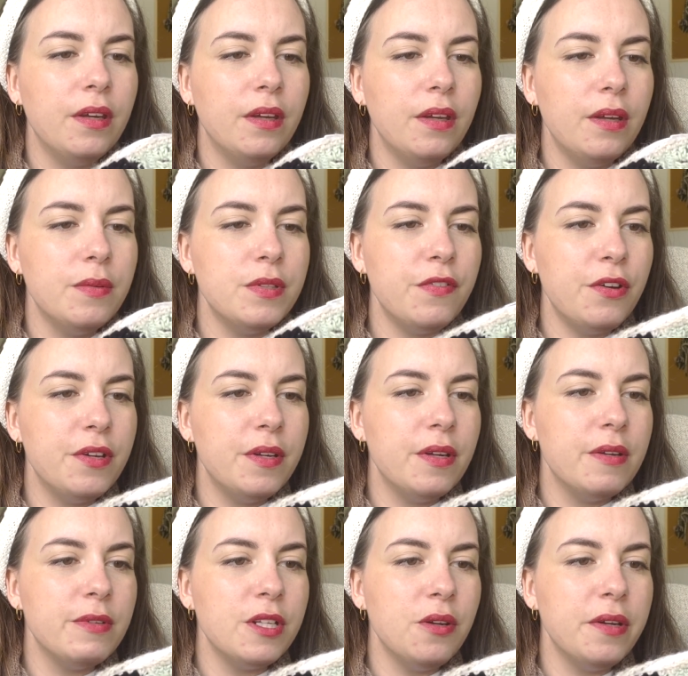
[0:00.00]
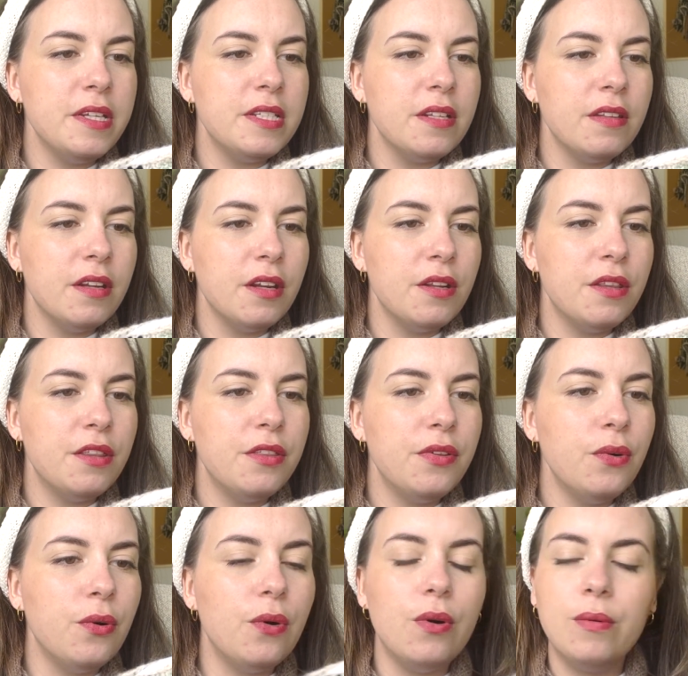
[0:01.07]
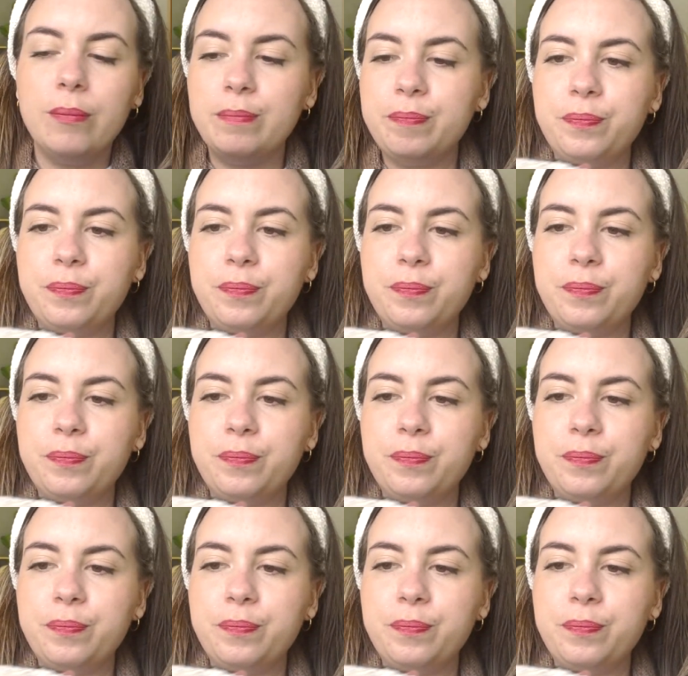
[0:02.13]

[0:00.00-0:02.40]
a lot easier than I thought.